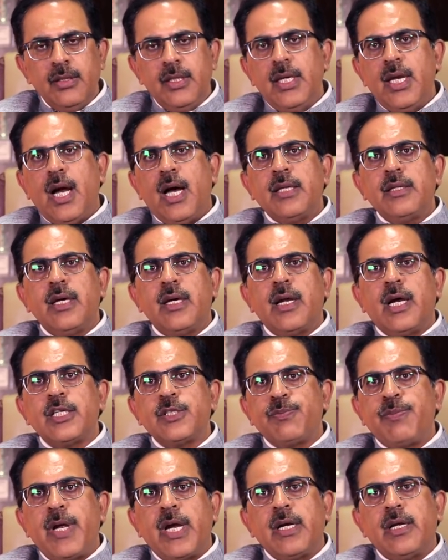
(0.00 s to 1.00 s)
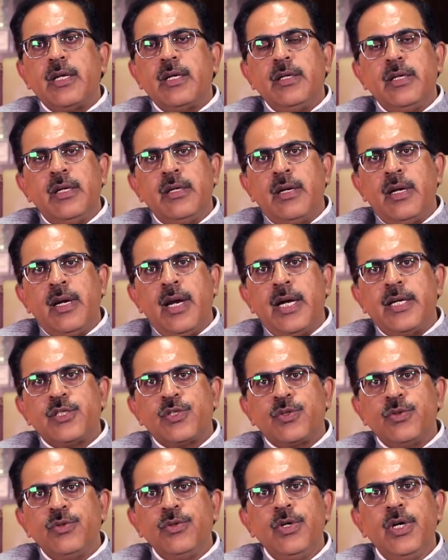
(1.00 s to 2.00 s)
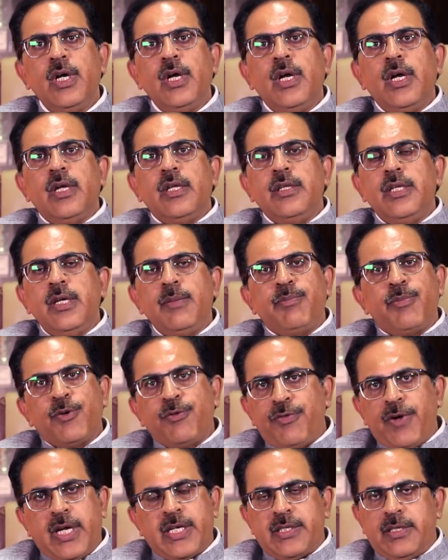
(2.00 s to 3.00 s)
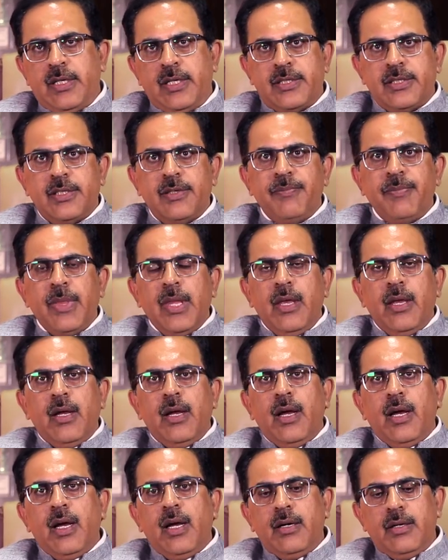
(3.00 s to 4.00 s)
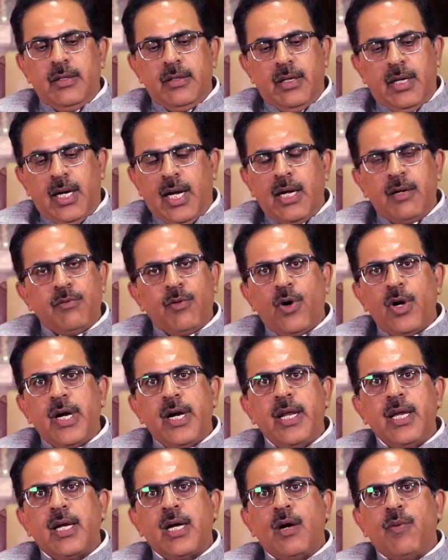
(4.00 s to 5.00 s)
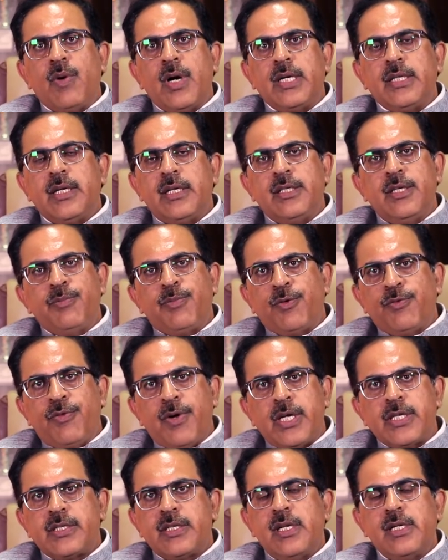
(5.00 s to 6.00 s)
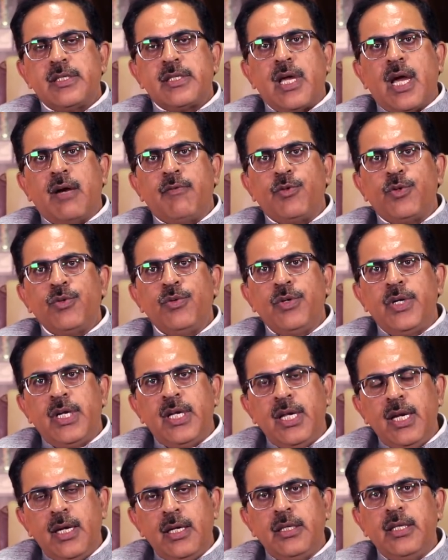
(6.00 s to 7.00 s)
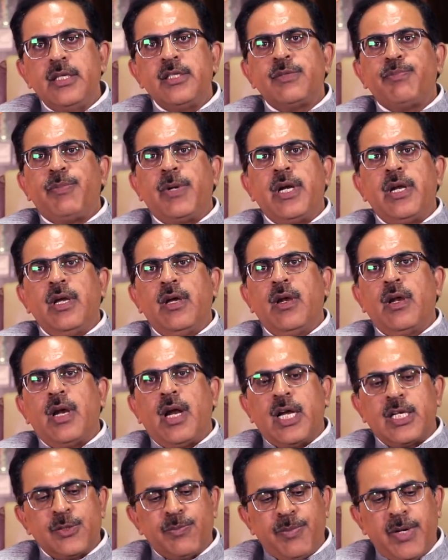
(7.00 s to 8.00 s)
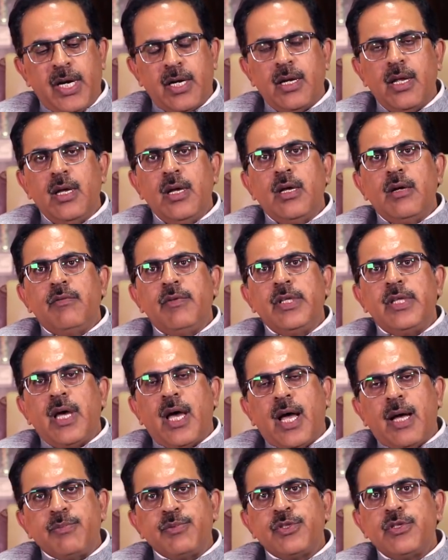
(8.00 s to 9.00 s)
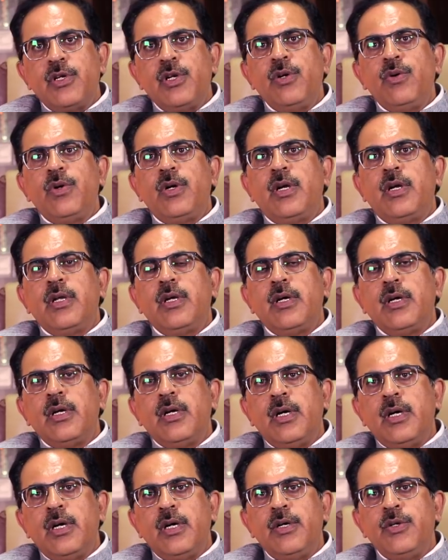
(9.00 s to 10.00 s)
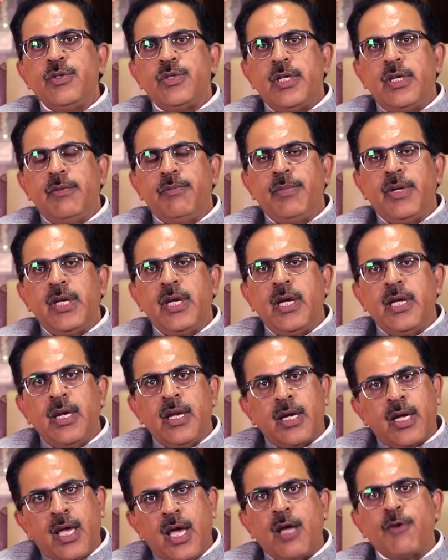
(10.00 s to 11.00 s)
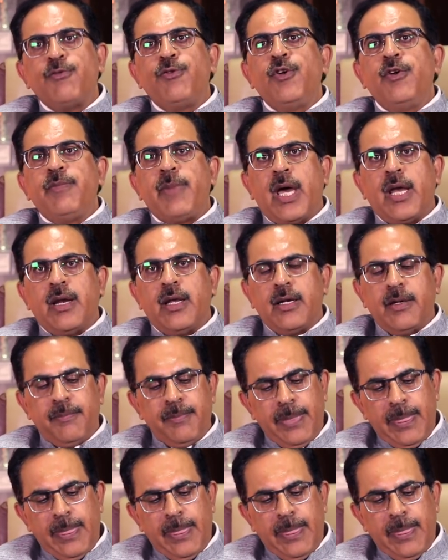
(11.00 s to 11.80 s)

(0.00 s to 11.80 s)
The other aspect relates to the professionals. I have already covered that the professionals have to deal this particular aspect with absolute, you see, in a careful manner.